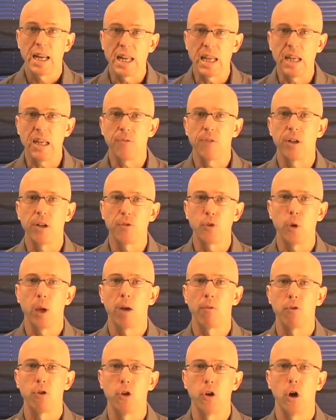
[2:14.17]
Even if you
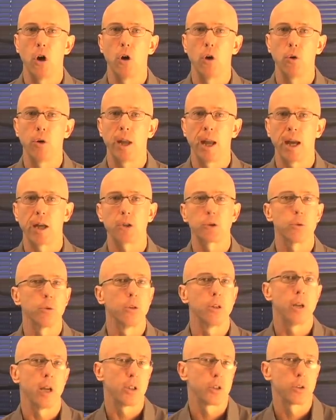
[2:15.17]
have no
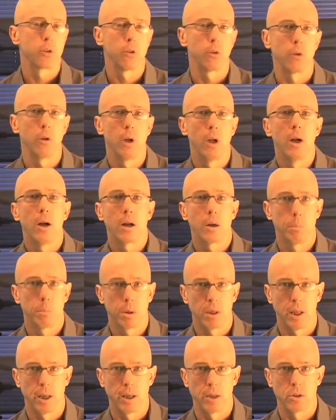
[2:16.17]
gastrointestinal
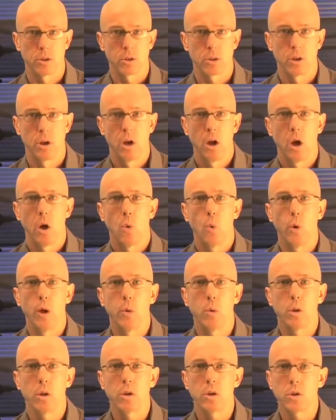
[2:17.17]
complaints, we
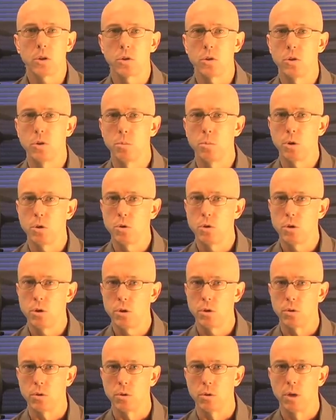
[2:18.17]
will assume you
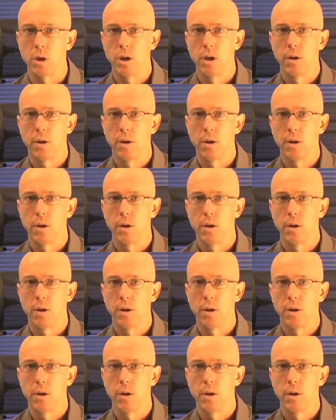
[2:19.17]
do.